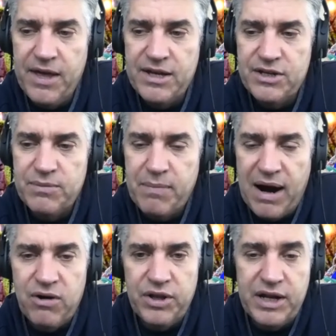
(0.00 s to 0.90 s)

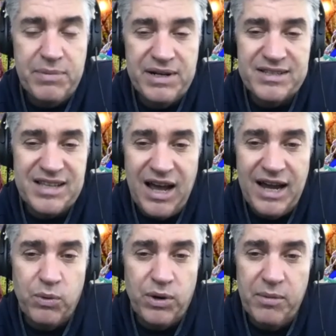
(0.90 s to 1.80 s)
Marilyn had been assigned
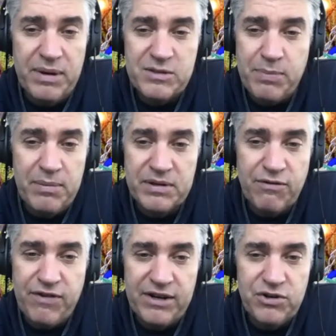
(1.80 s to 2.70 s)
one of the best public
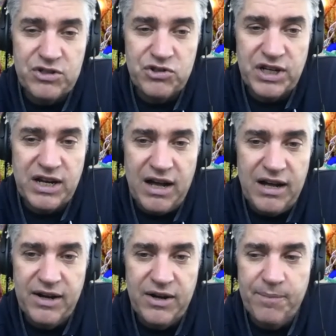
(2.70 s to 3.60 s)
defenders in
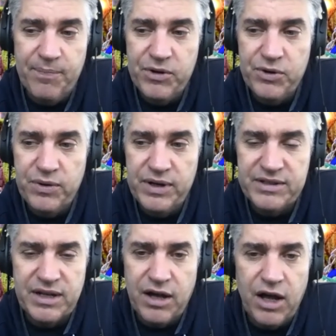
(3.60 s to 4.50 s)
Chicago who had
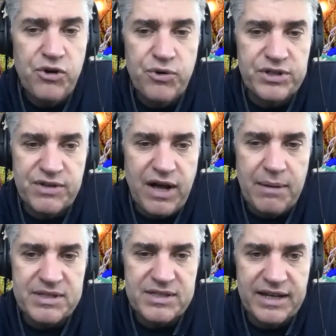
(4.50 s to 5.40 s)
done hundreds of
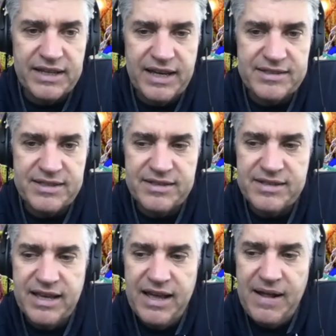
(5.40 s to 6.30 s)
homicide cases.
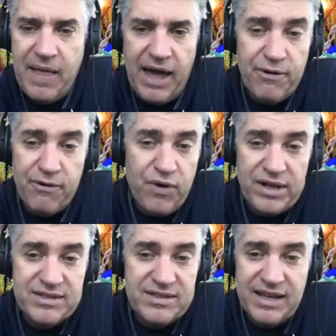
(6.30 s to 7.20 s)
And her
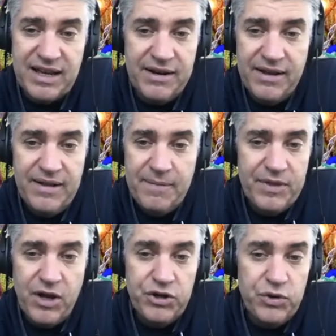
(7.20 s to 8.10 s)
friends said,
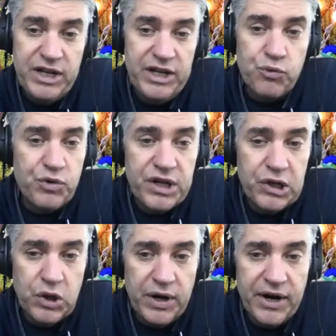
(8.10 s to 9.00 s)
no, you need a real
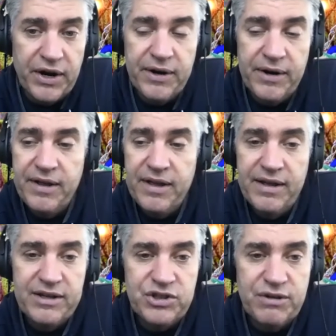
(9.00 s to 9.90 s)
lawyer.
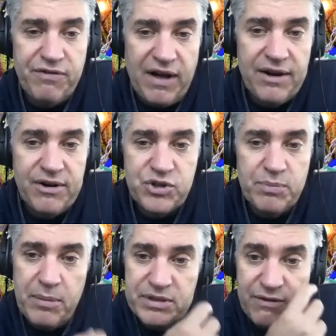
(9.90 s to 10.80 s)
She fires her
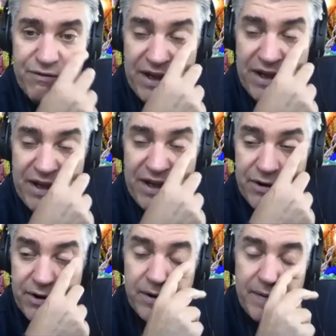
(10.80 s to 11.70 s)
public
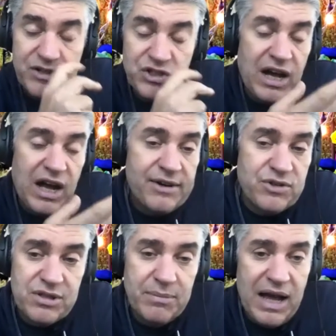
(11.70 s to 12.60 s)
defender and she hires
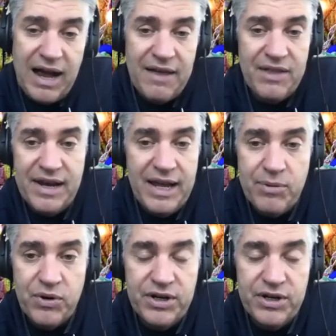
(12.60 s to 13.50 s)
some guy in the
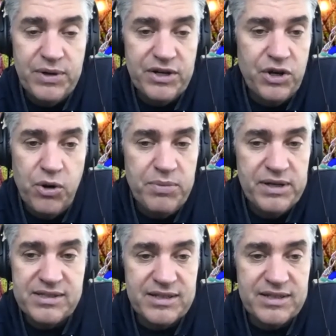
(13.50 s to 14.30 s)
neighborhood who had no business